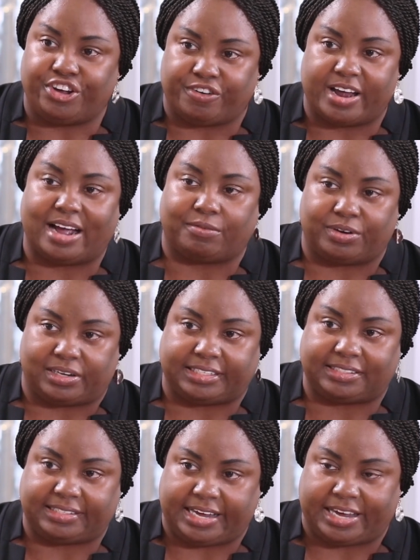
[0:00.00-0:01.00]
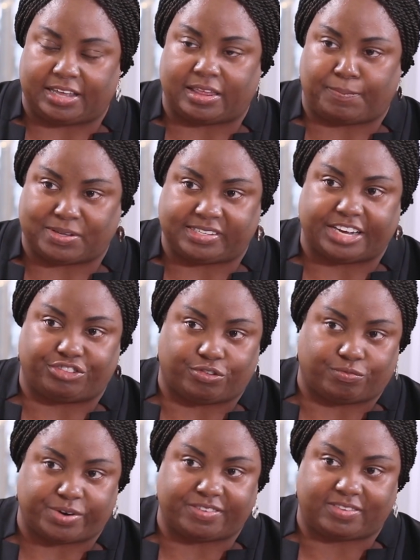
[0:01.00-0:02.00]
you're not really seeing the
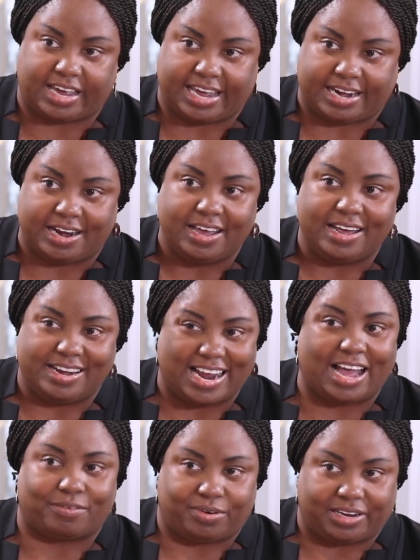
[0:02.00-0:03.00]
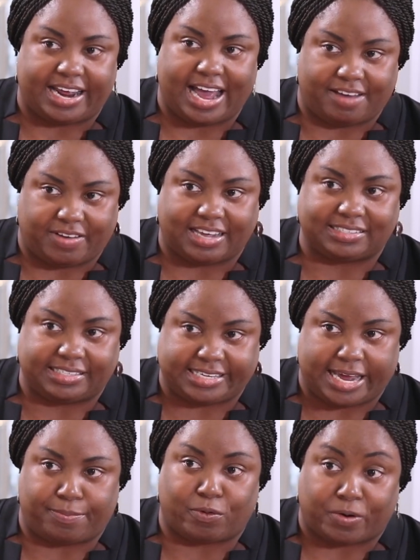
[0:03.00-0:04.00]
potential risk in not really having as
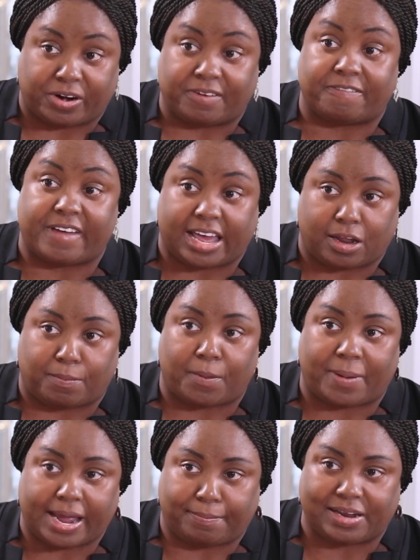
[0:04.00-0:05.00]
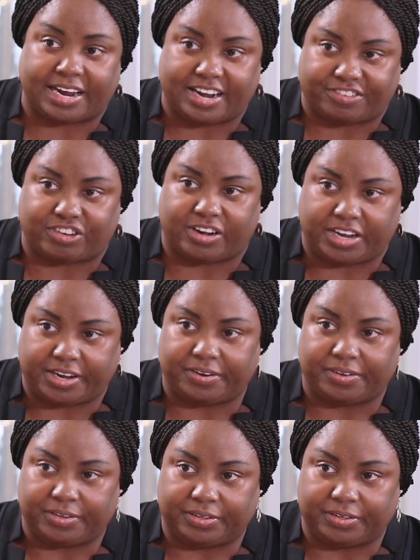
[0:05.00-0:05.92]
deep or an available pipeline as you need.